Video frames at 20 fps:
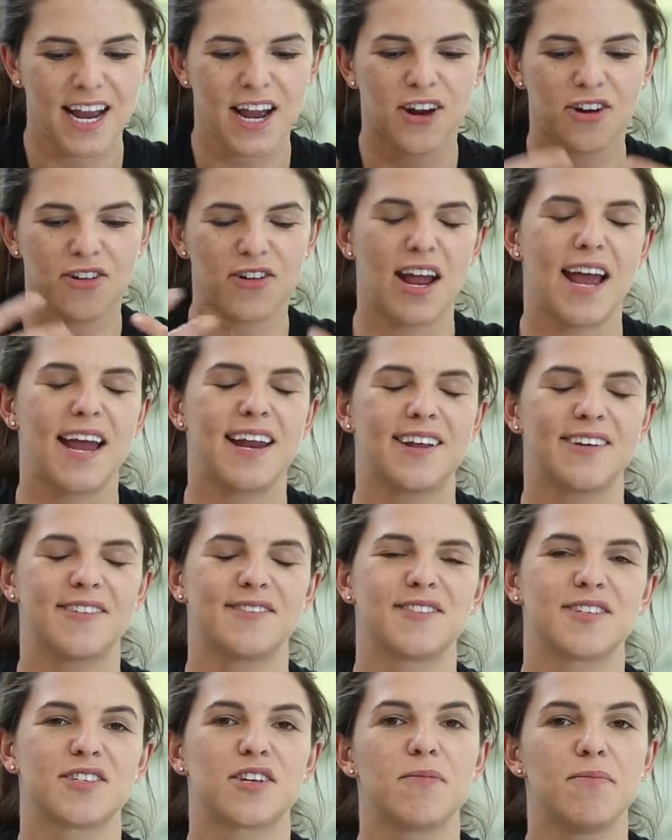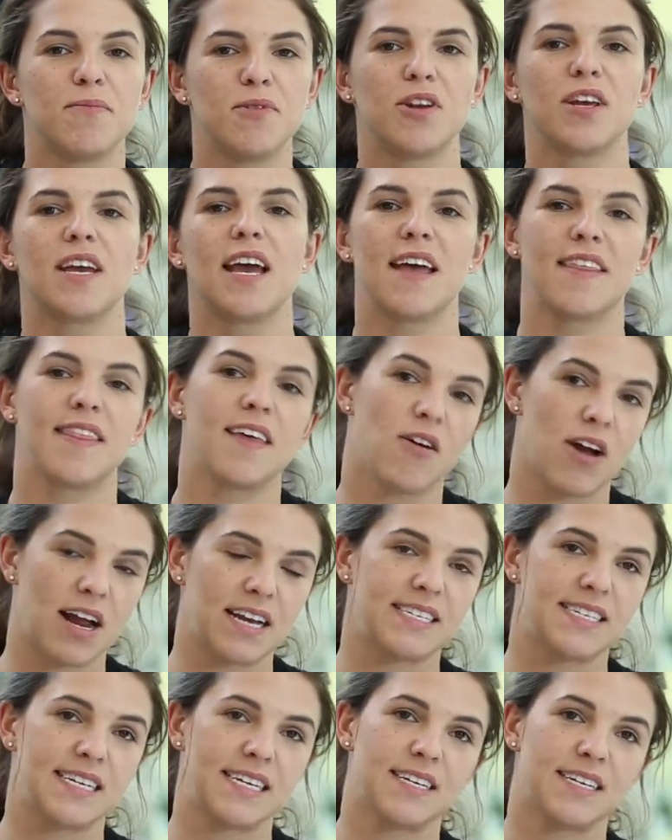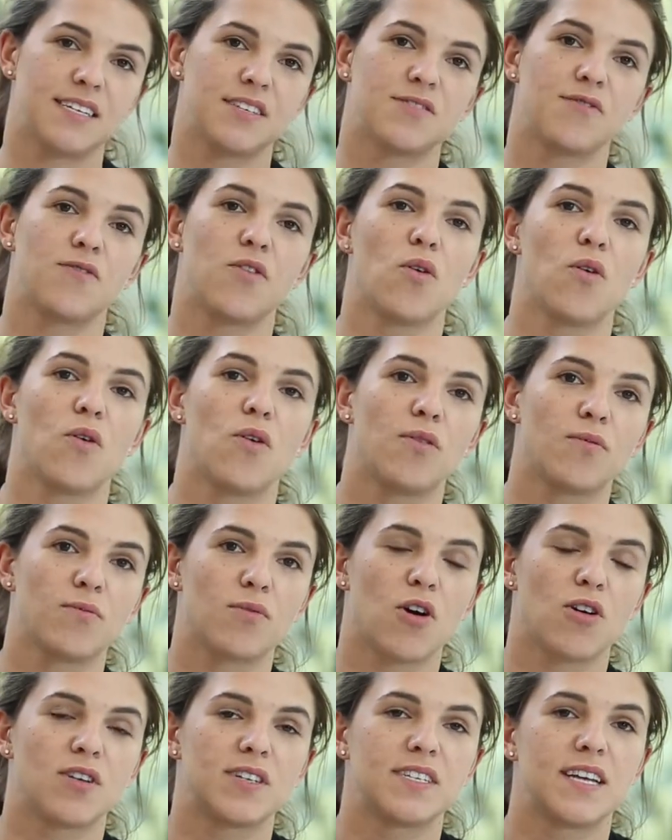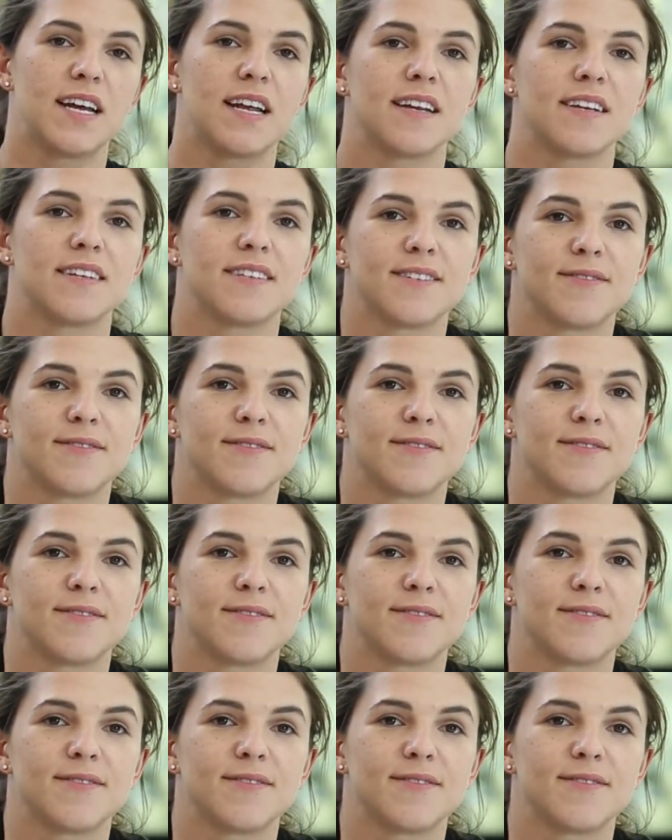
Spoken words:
creatives communicate their ideas for content.